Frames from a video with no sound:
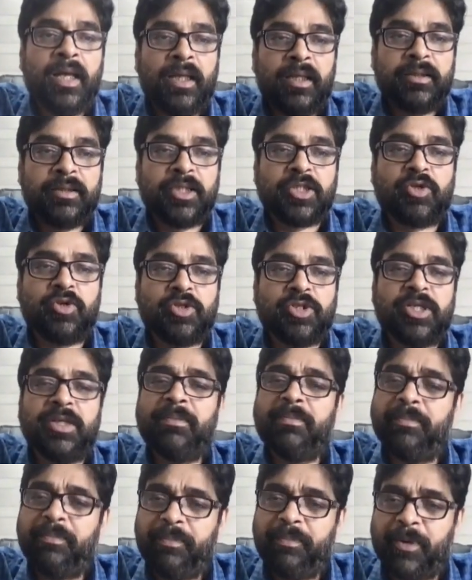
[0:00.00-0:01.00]
This
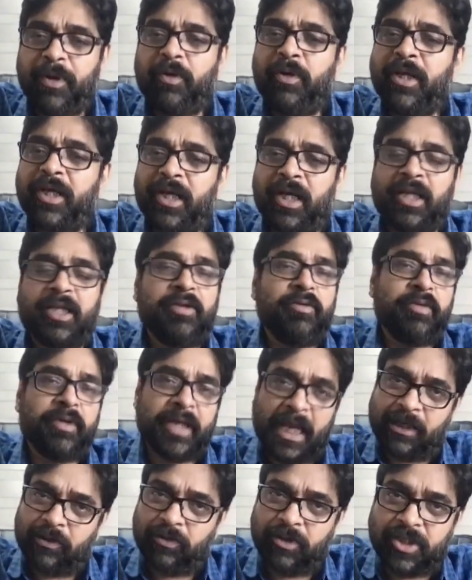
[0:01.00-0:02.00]
question purely
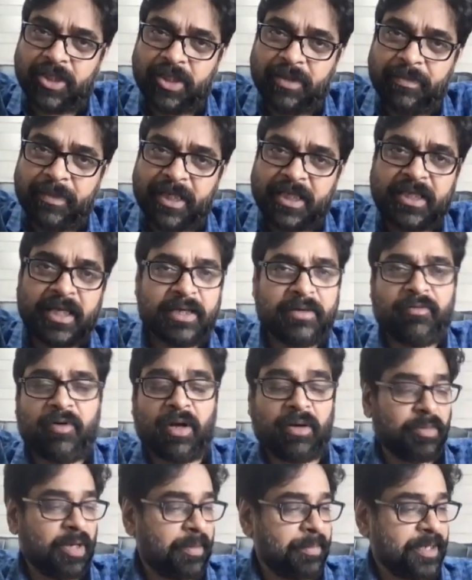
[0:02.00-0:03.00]
calculation based and
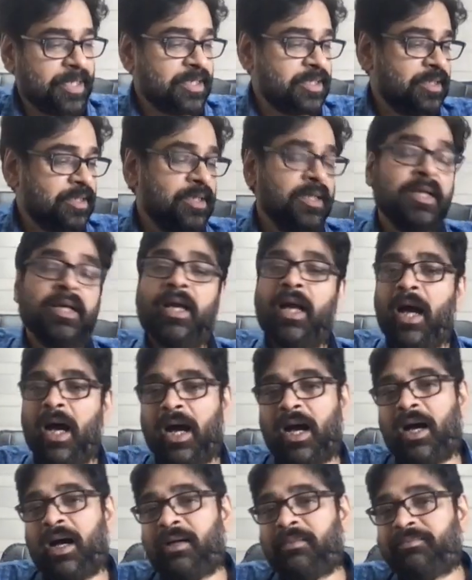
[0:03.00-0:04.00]
formula based.
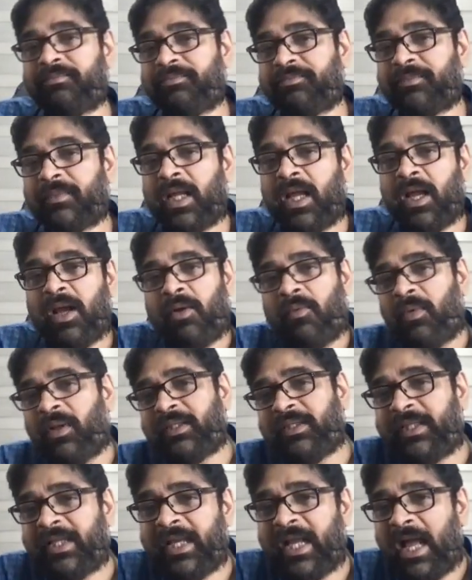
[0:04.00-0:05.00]
One
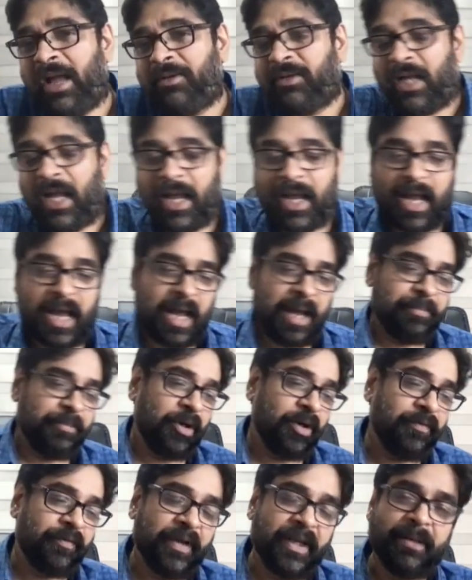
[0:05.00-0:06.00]
thing I'm
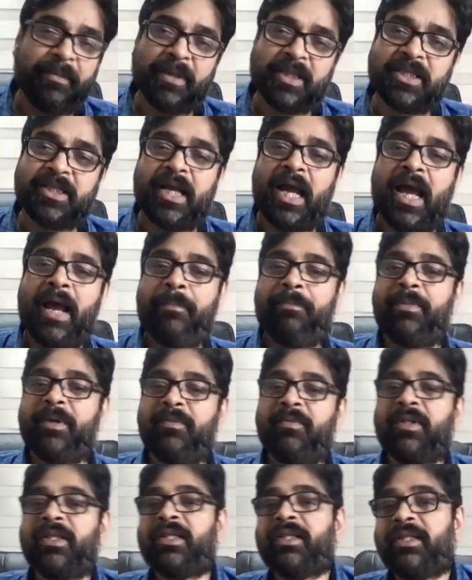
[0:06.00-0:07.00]
not very much happy
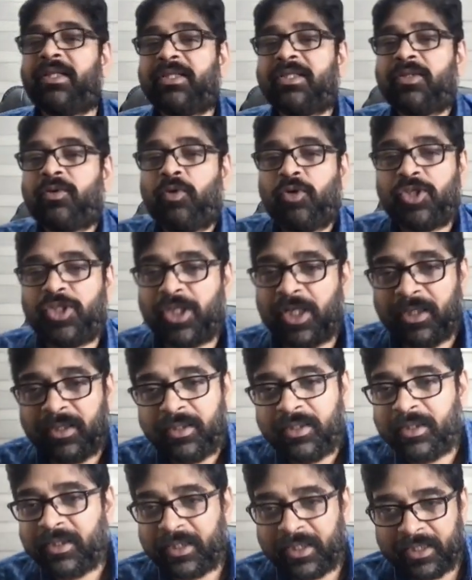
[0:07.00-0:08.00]
with this question.
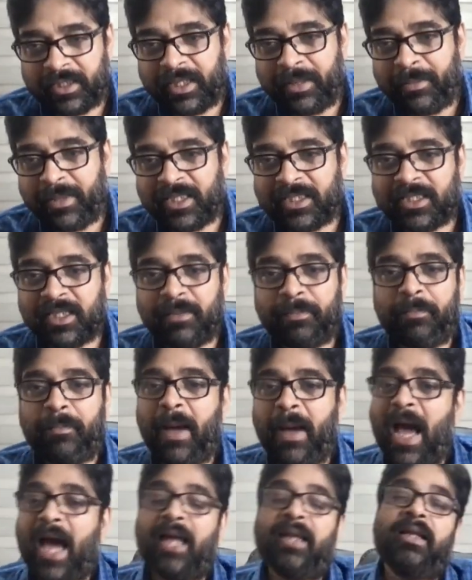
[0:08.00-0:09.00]
They mention
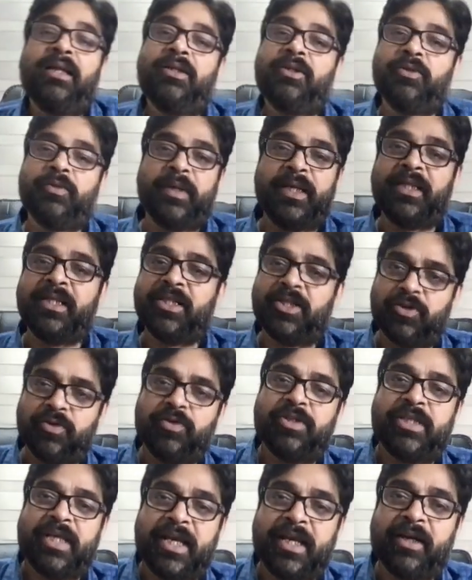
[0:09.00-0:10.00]
parallel to A. They should
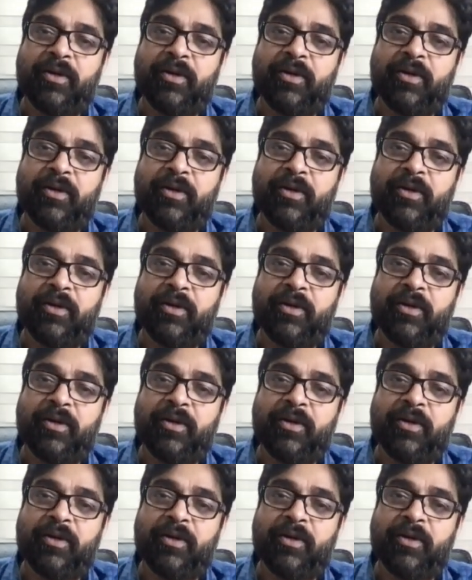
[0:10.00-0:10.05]
say